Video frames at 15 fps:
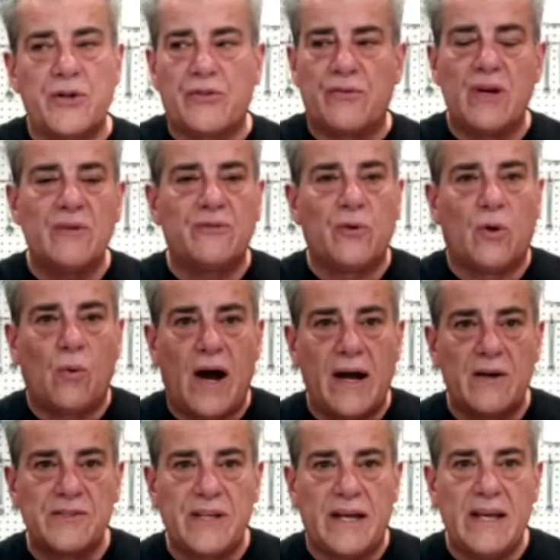your 3 or 4
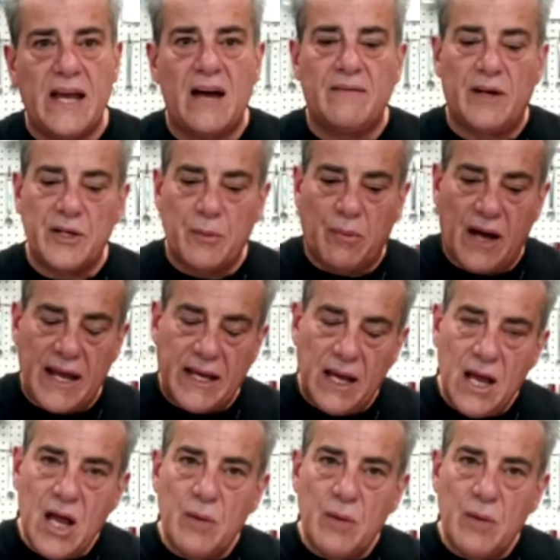wires that you have on your bike,